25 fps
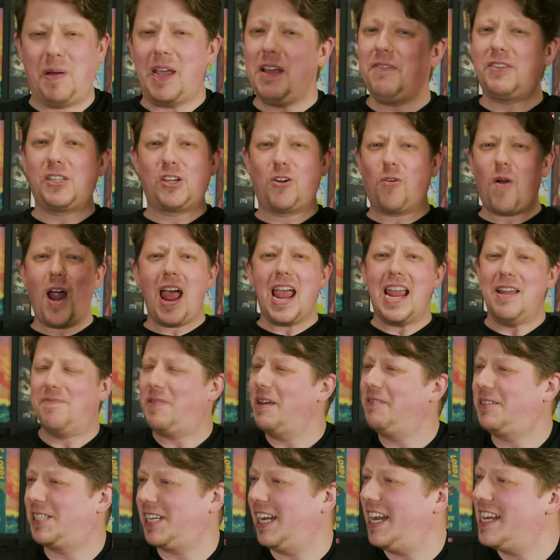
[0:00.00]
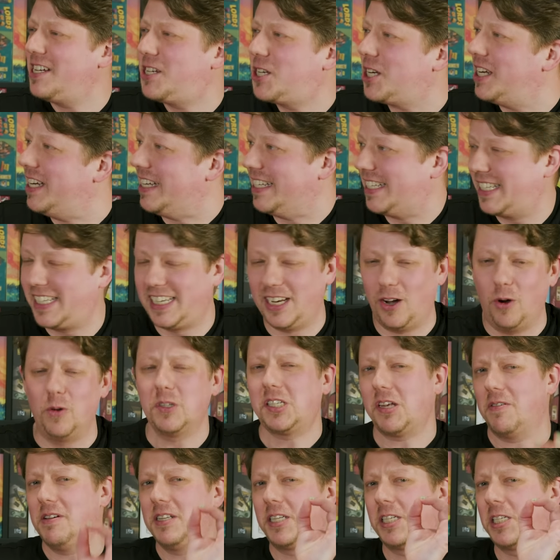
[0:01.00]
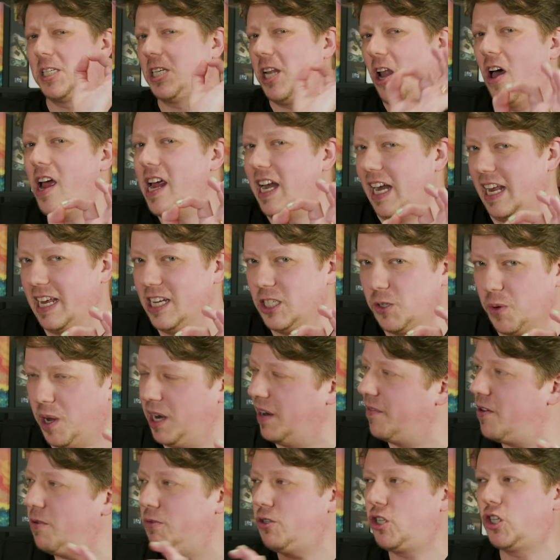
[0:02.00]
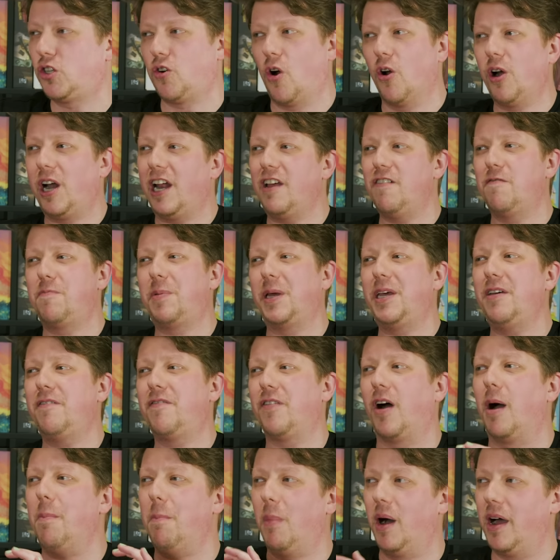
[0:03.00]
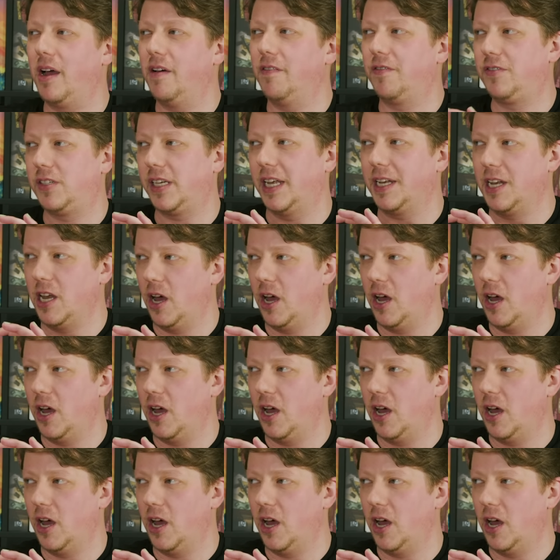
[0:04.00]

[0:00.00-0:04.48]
Beef's great. Beef's delicious. Also, it's slightly as well. If it was strongly of beef, I might have said